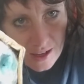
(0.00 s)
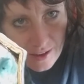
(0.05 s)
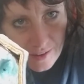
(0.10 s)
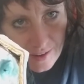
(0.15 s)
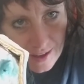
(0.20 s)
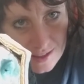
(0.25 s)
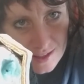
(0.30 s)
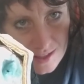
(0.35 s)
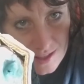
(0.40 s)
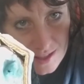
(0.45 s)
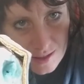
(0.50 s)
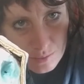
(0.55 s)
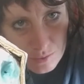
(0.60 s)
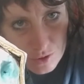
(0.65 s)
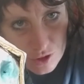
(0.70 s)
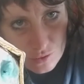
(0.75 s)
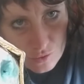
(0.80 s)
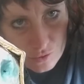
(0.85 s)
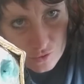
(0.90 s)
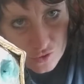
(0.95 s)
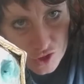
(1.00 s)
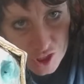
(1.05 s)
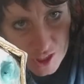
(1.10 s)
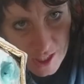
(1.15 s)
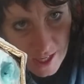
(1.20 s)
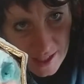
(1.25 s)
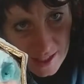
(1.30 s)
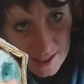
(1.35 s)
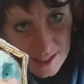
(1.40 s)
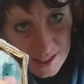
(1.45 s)
I added some sort of
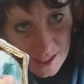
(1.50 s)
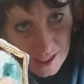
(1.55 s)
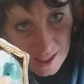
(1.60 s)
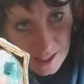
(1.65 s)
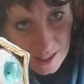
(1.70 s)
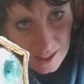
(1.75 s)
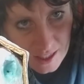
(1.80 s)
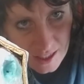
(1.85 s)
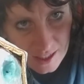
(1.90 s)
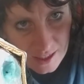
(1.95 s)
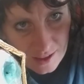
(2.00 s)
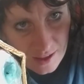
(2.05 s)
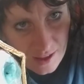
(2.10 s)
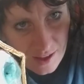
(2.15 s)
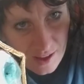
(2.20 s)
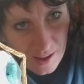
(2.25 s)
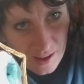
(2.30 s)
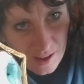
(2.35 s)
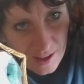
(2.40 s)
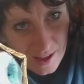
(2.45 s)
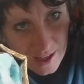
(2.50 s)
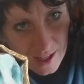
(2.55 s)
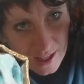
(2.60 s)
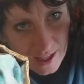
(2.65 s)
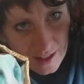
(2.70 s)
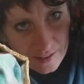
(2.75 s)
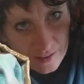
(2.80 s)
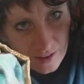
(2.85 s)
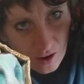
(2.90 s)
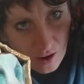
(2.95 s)
shading
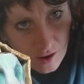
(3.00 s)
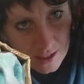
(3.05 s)
in the eye